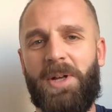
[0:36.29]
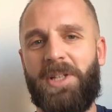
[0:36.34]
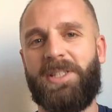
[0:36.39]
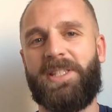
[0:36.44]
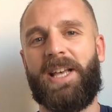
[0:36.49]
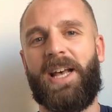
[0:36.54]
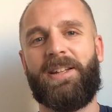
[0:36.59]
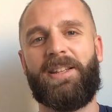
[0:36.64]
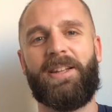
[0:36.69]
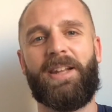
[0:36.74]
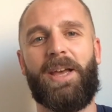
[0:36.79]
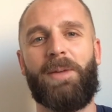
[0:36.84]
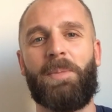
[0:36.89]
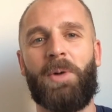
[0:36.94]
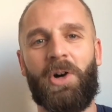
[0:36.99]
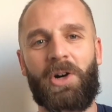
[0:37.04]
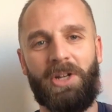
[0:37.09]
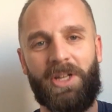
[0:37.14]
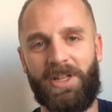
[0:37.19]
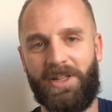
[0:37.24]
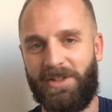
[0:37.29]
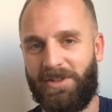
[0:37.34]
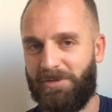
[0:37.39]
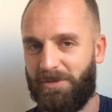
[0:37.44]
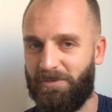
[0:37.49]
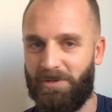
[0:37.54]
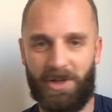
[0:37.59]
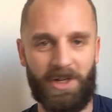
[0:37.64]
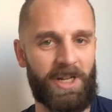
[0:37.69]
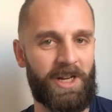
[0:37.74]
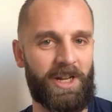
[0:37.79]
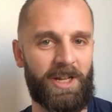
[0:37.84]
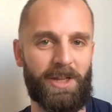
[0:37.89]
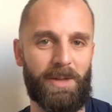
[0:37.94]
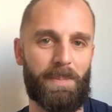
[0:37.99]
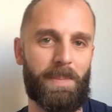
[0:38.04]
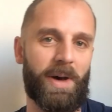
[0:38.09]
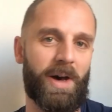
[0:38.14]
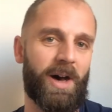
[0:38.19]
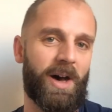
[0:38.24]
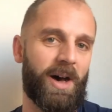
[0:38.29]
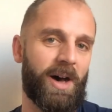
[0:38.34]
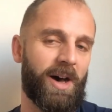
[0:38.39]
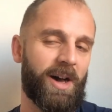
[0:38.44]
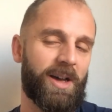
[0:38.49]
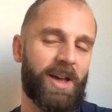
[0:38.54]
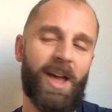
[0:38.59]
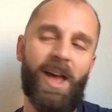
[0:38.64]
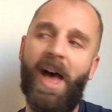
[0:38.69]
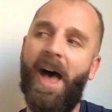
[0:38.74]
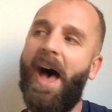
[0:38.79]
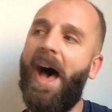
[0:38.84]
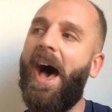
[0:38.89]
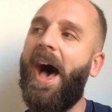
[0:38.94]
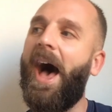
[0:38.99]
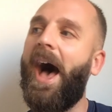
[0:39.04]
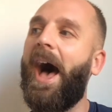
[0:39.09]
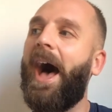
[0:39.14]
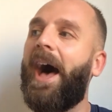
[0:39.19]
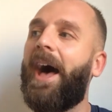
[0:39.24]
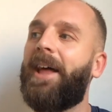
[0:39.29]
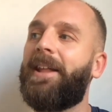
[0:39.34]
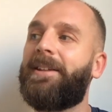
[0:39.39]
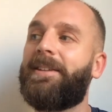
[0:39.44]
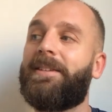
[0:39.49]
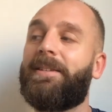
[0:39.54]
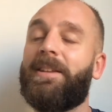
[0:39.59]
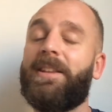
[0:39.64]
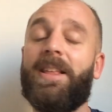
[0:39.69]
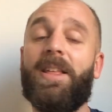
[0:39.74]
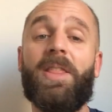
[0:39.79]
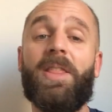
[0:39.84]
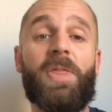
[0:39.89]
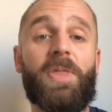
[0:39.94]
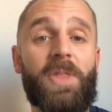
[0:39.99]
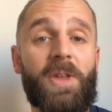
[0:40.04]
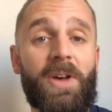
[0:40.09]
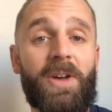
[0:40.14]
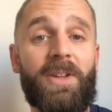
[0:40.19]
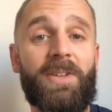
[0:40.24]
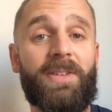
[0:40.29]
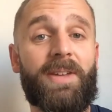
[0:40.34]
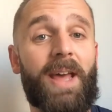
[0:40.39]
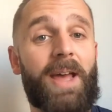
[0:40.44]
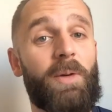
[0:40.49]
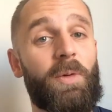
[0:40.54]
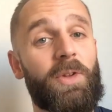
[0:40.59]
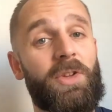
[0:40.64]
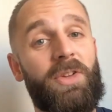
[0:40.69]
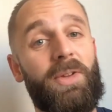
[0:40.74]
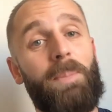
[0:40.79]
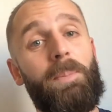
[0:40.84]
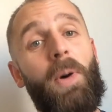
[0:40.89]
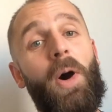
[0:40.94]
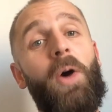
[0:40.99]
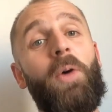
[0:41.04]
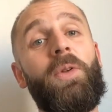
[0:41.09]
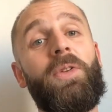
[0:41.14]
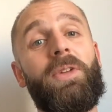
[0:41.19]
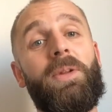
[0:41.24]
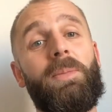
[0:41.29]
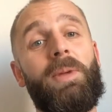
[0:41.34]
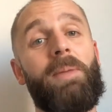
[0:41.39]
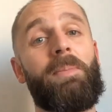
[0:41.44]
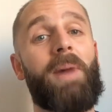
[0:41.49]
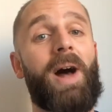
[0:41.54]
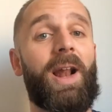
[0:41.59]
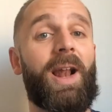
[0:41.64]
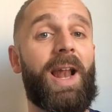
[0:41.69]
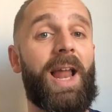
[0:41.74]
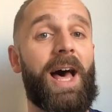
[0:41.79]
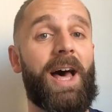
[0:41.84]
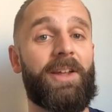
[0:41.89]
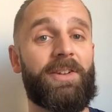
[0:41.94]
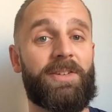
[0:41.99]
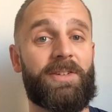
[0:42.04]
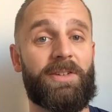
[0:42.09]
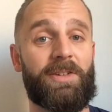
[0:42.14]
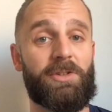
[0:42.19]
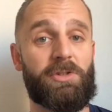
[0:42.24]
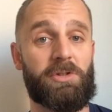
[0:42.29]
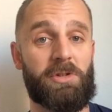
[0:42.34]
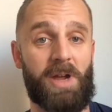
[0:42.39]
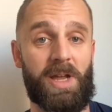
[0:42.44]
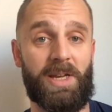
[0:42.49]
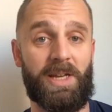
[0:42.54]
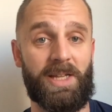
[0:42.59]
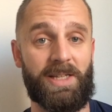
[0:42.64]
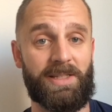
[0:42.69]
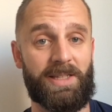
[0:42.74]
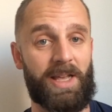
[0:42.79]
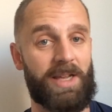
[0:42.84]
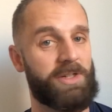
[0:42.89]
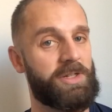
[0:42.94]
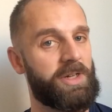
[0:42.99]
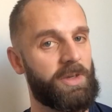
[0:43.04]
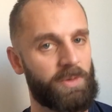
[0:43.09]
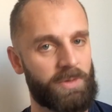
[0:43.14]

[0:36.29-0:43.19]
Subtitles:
on Saturday mornings, running in the park, and Thursday was supposed to be my last training session.